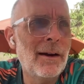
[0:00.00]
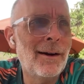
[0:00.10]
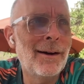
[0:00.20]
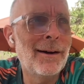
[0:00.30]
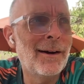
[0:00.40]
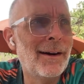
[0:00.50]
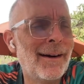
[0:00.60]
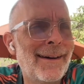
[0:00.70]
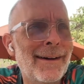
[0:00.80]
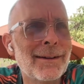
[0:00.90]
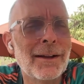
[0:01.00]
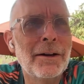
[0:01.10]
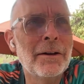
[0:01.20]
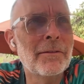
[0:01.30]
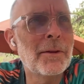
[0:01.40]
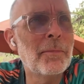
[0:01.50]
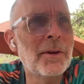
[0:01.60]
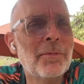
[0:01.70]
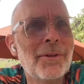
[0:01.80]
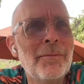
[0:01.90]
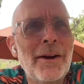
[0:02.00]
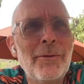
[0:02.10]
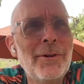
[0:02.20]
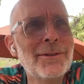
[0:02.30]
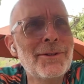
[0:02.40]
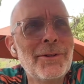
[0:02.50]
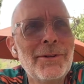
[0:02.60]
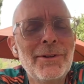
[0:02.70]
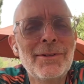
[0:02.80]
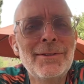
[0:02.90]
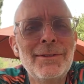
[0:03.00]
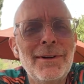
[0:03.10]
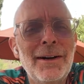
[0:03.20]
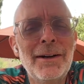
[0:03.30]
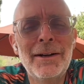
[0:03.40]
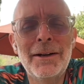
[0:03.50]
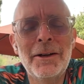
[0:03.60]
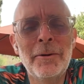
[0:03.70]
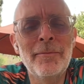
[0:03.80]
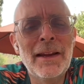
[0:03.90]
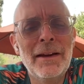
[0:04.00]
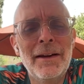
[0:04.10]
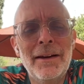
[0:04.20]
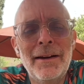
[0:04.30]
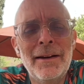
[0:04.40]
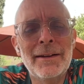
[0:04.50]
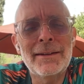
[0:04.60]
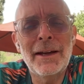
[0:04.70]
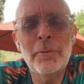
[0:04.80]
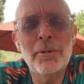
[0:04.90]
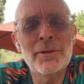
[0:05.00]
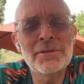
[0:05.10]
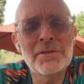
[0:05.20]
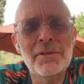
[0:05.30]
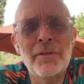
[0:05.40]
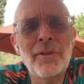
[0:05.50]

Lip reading: I love the people in Manuel Antonio. And Capos, the